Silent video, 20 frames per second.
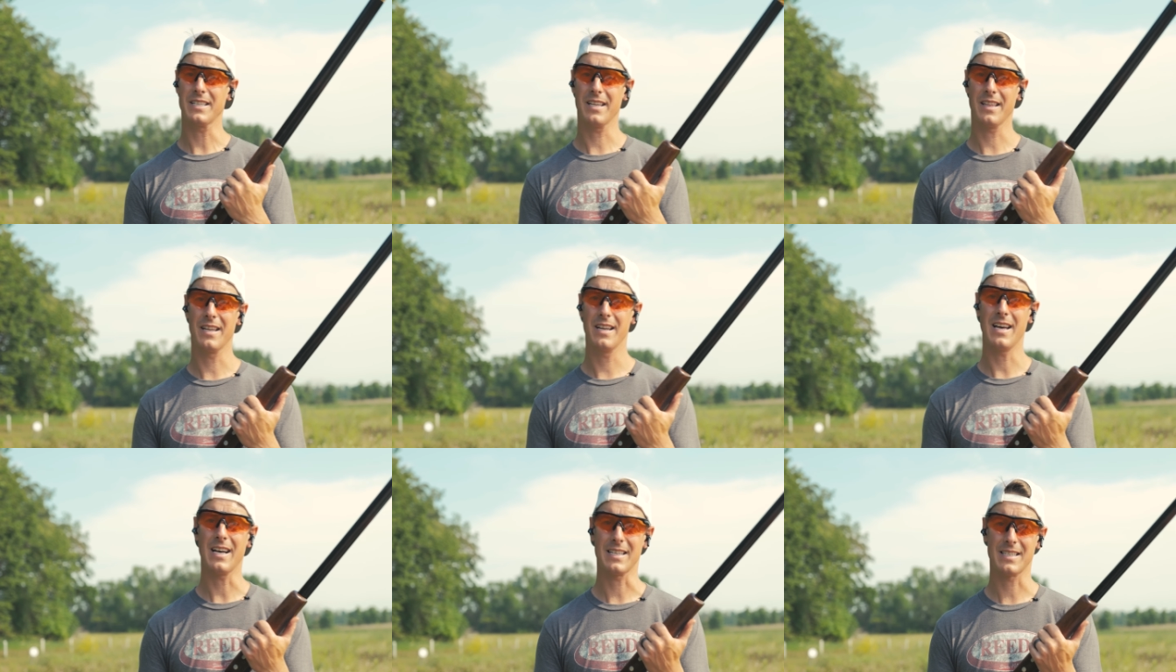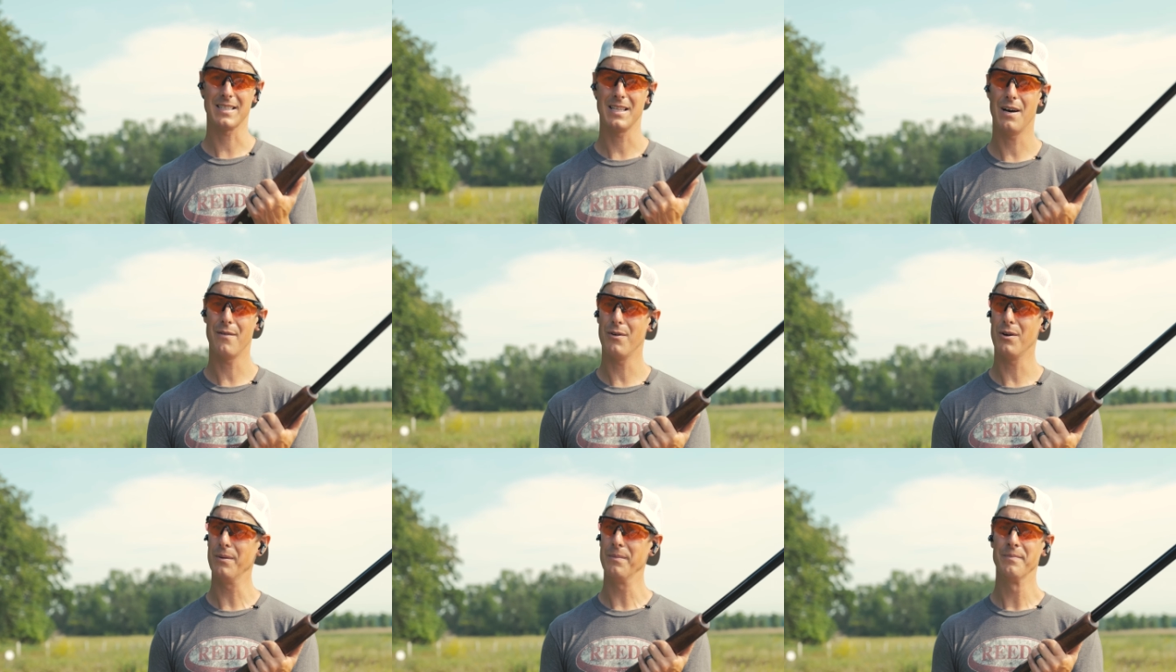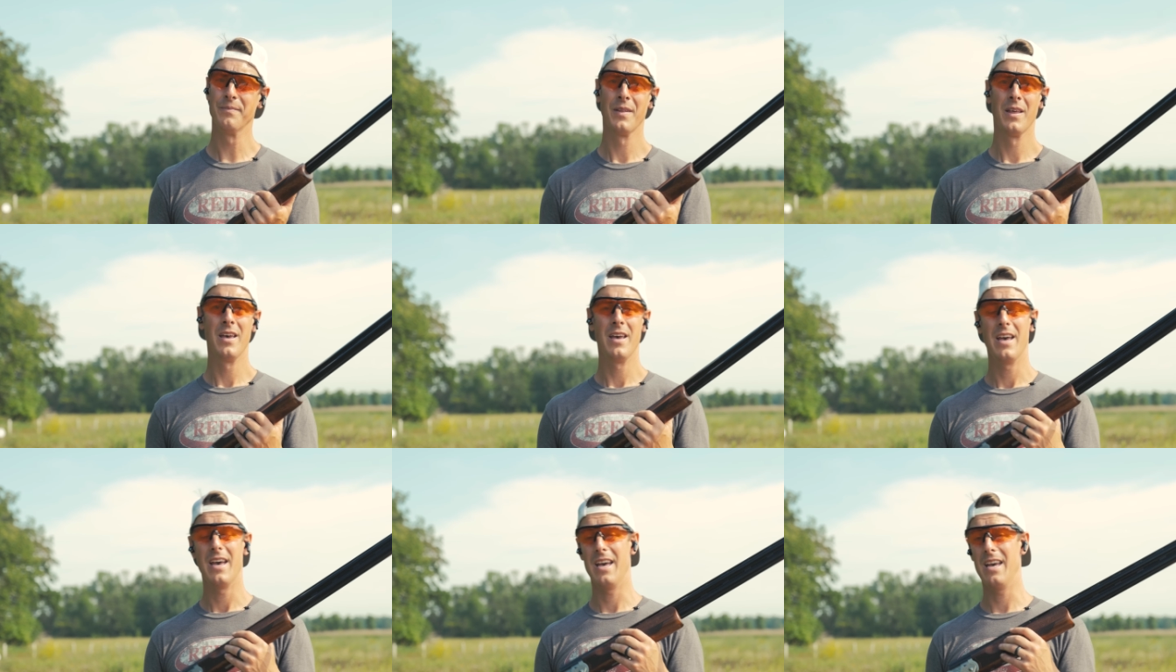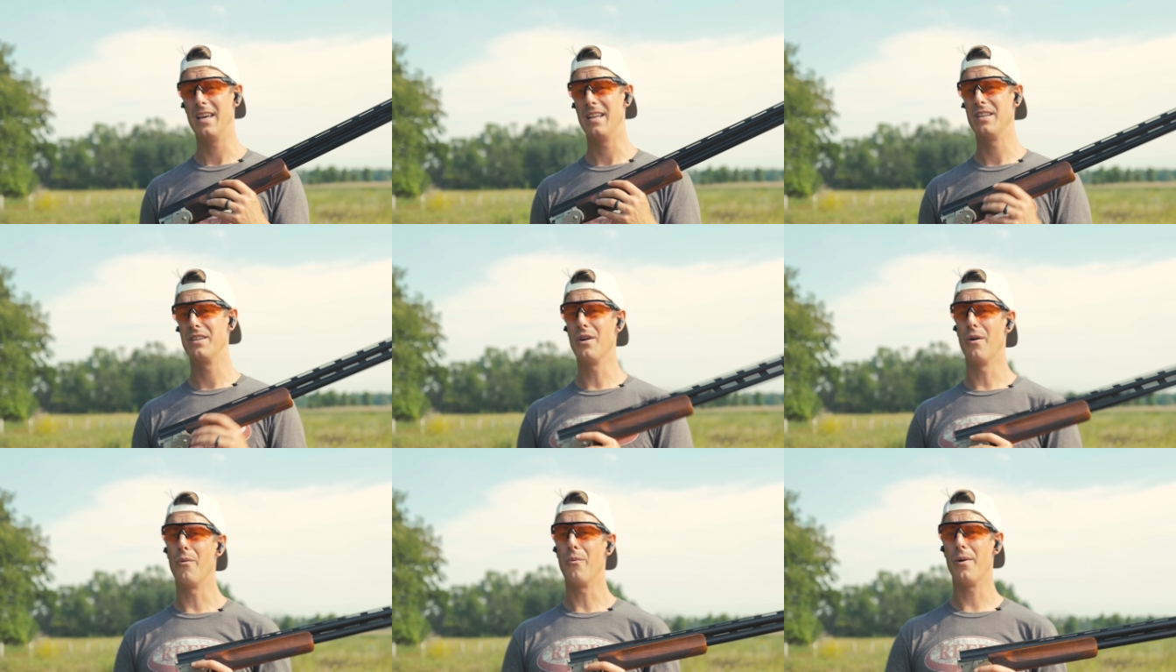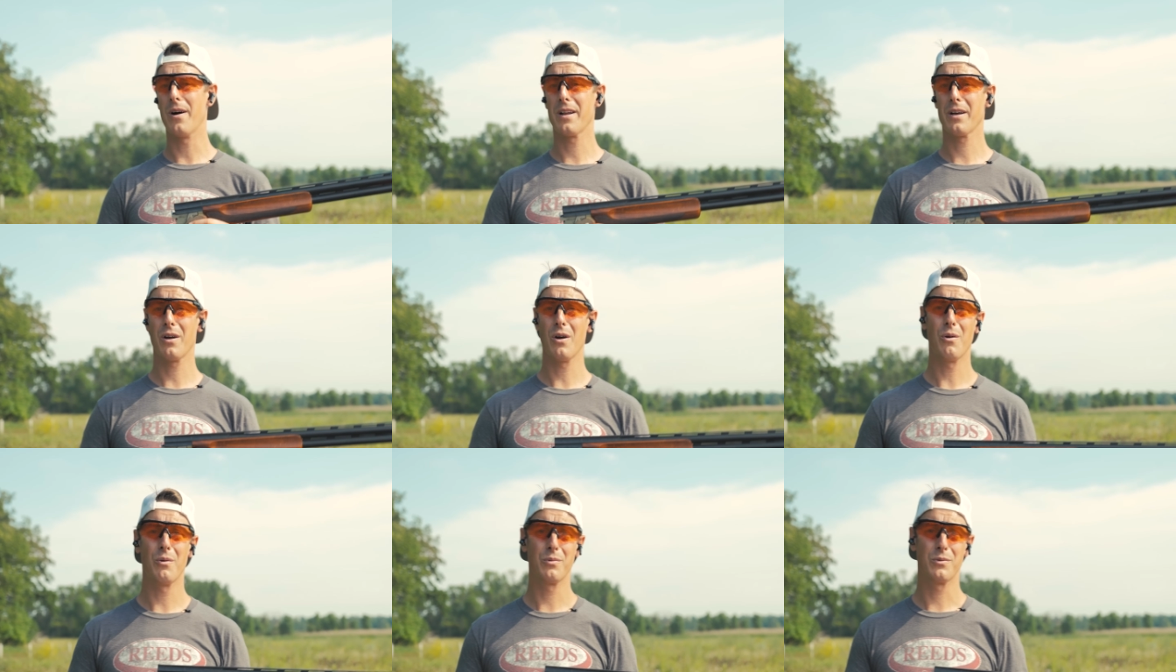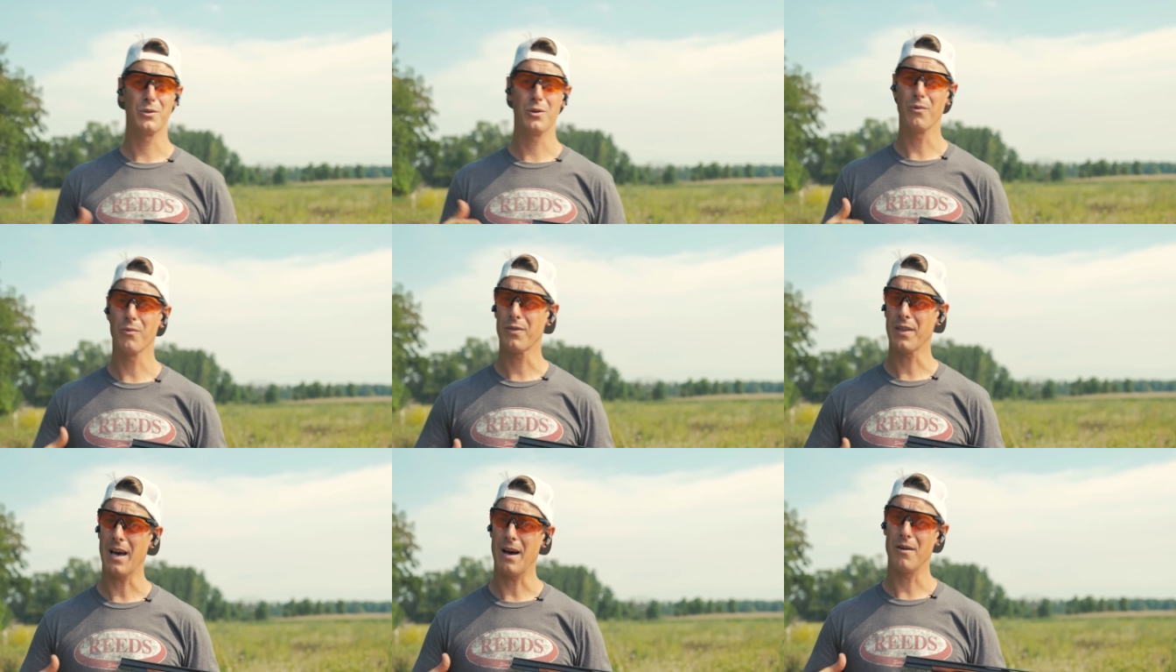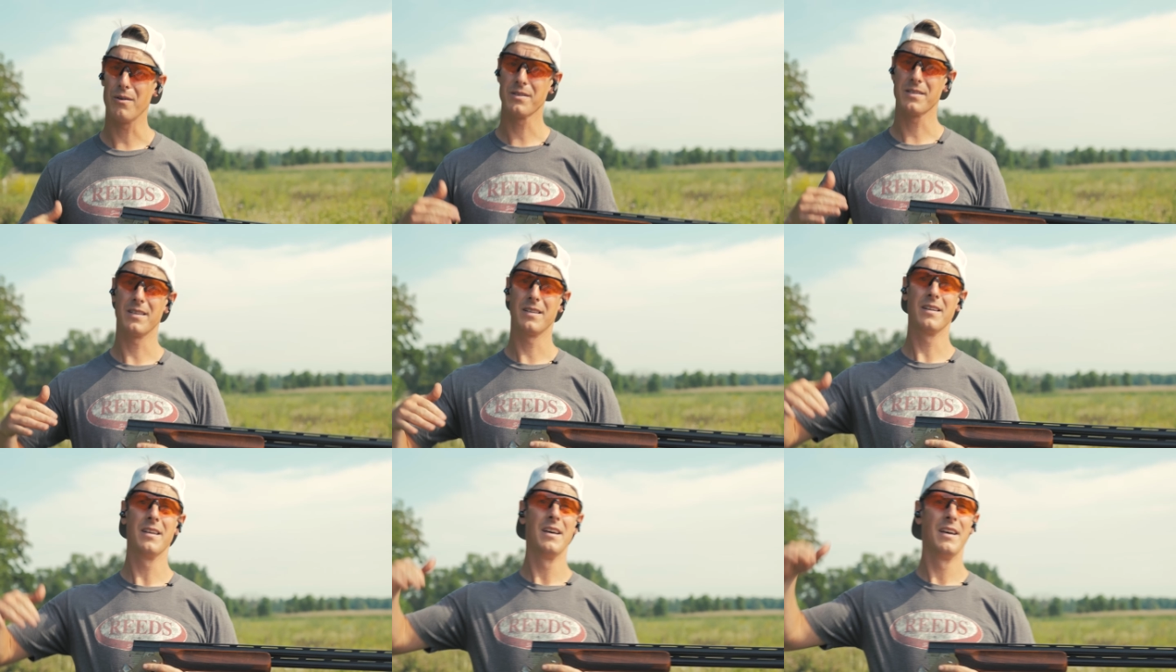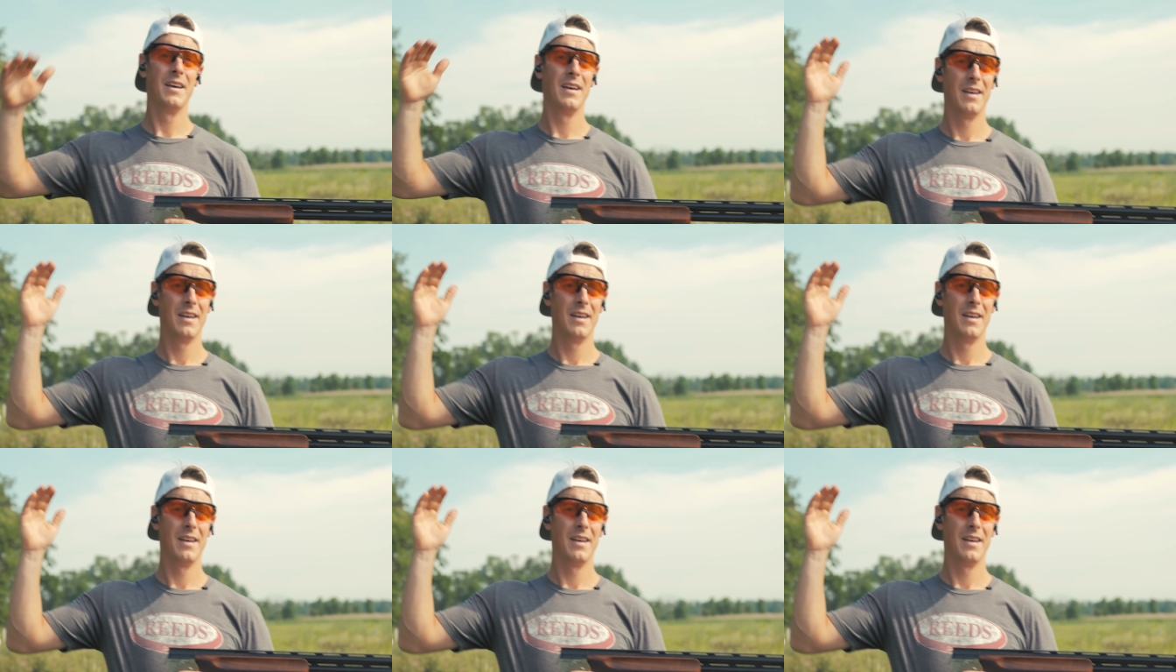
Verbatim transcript: it to the next level and don't want to go $2,000